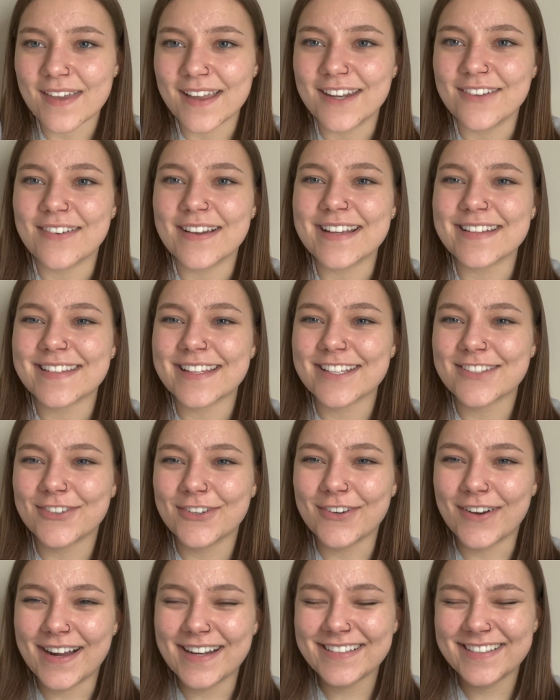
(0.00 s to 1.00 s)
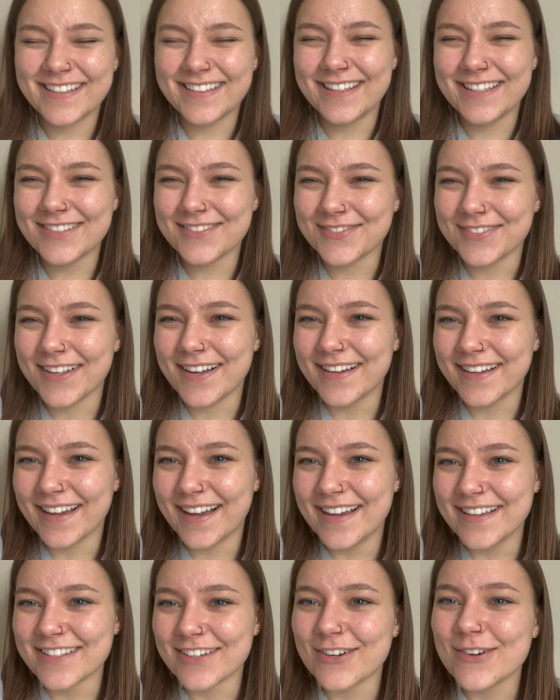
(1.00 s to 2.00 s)
Anyways, thanks for watching this vlog,
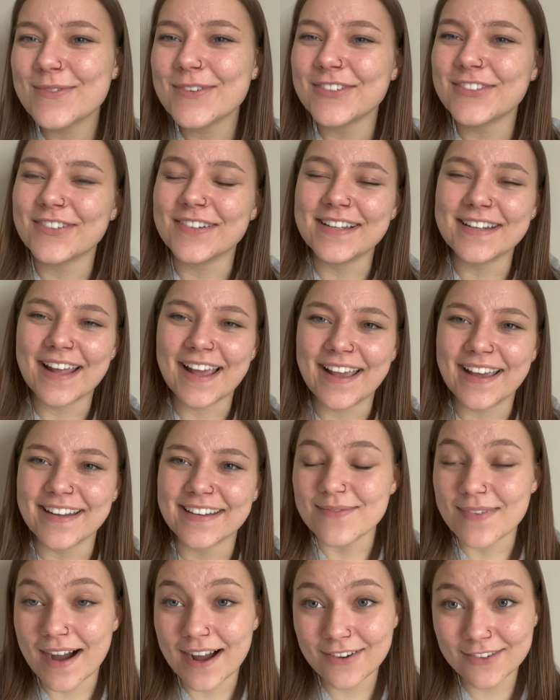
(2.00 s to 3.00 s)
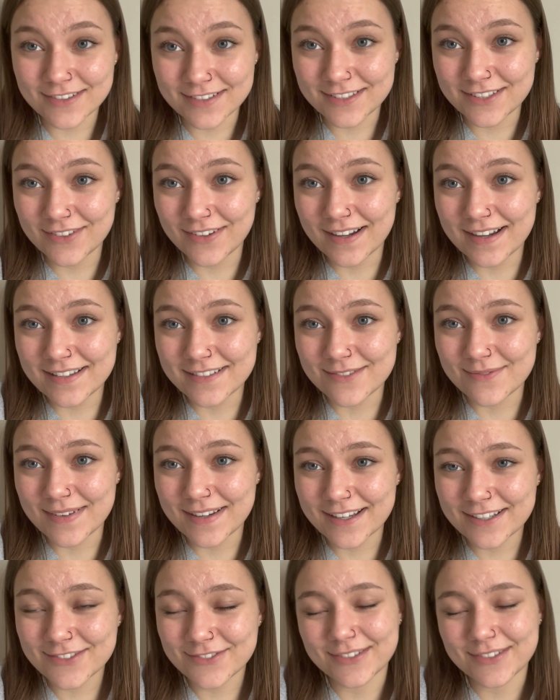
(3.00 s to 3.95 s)
guys. I hope you enjoyed, and I will see you guys in my next